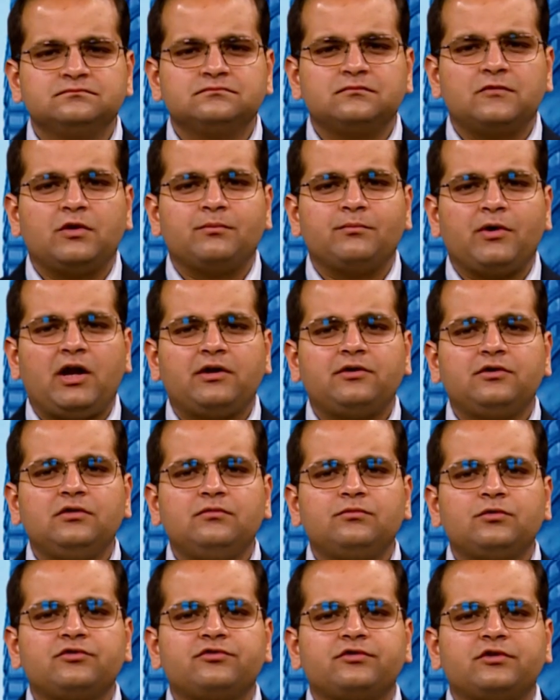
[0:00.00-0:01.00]
The matter
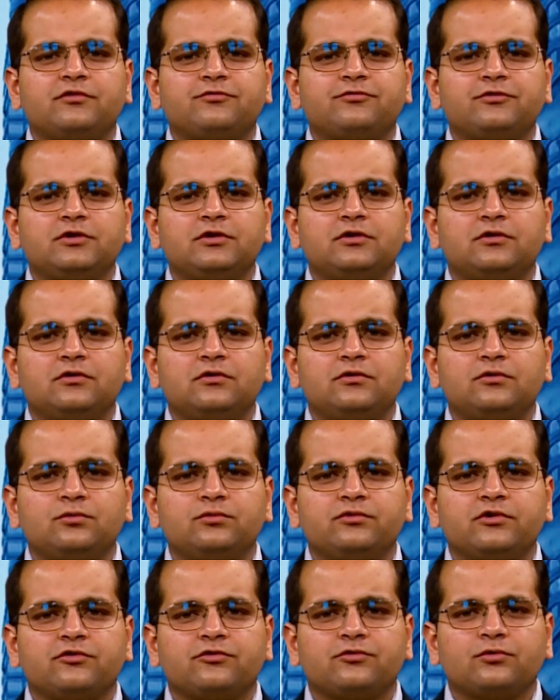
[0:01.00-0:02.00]
was referred to
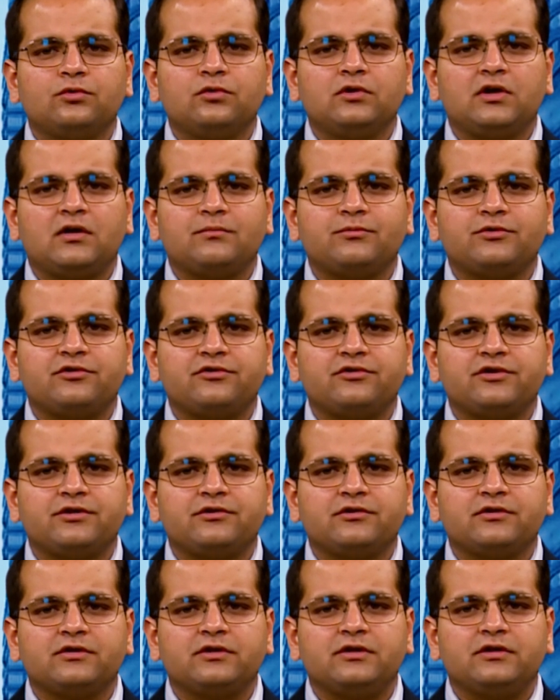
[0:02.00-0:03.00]
the sole
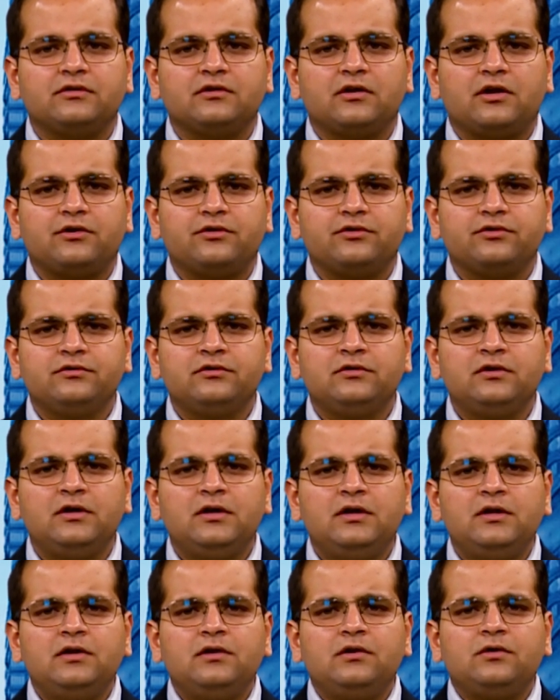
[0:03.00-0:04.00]
arbitrator in London,
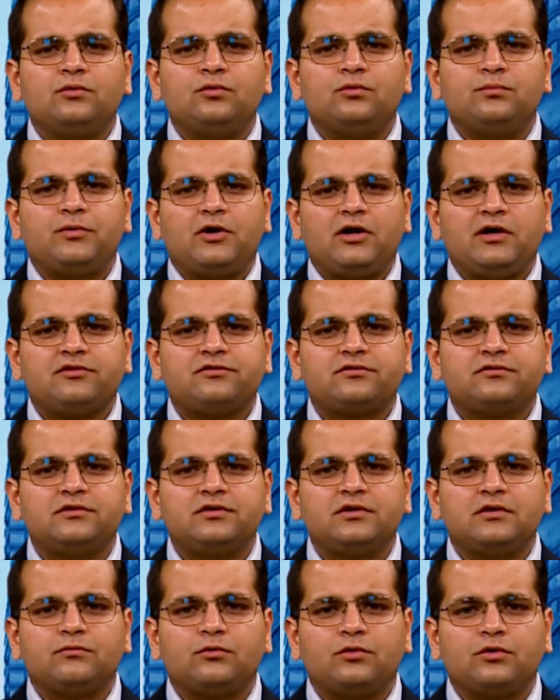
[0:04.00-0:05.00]
who passed the
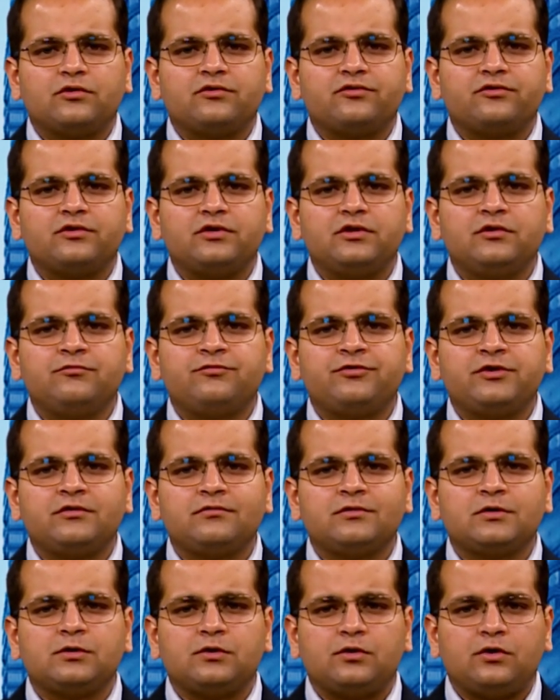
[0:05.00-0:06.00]
awards in
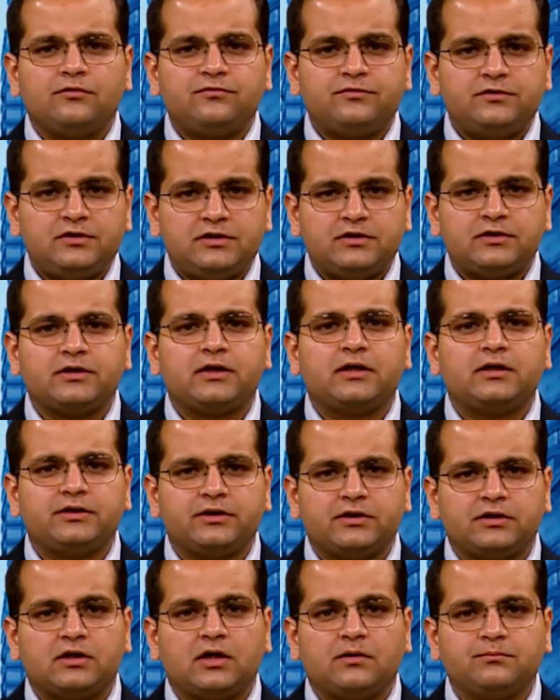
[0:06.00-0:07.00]
favor of the
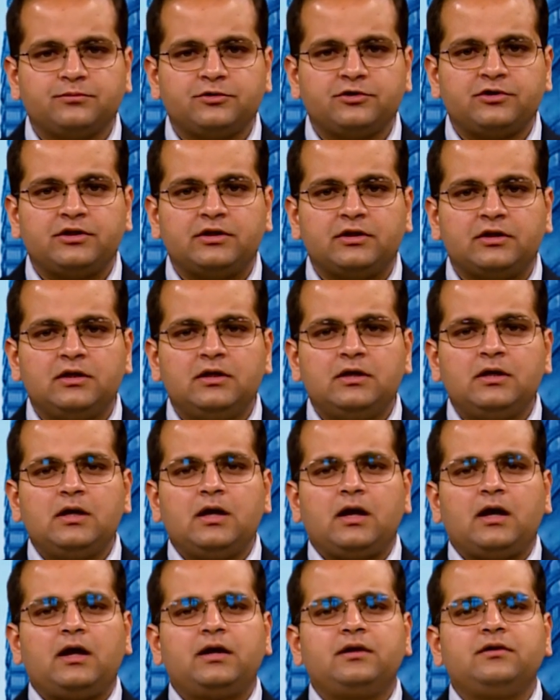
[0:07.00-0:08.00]
Italian company
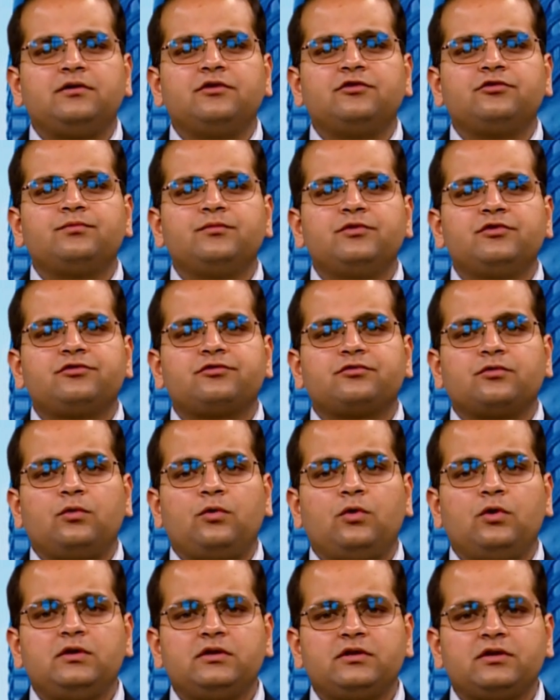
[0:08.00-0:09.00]
and dismissed
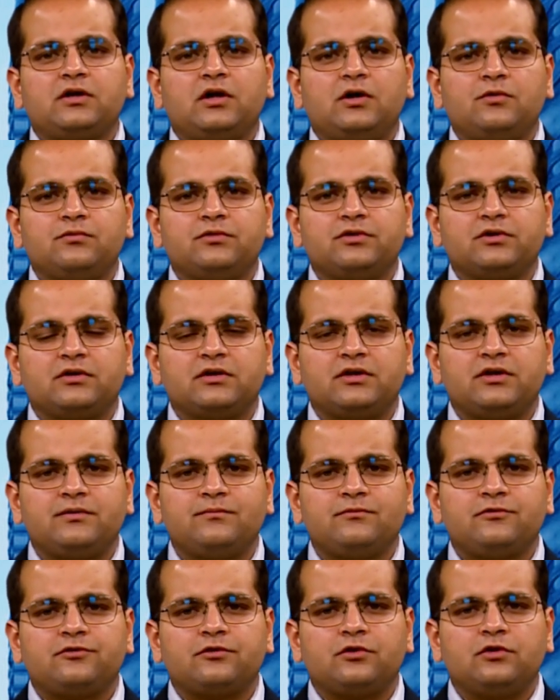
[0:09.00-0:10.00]
all the
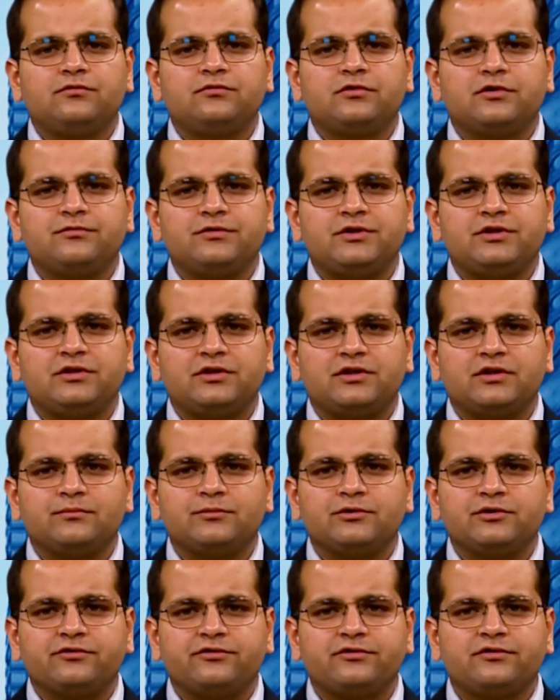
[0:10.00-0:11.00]
counterclaims of Ravin
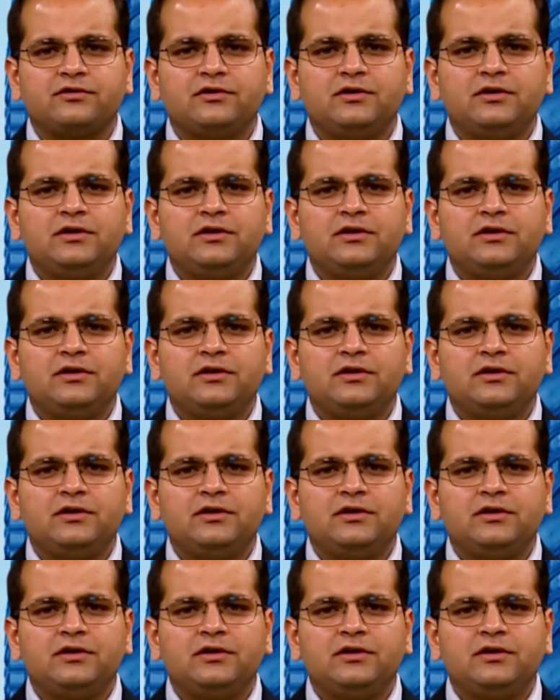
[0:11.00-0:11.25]
Cables.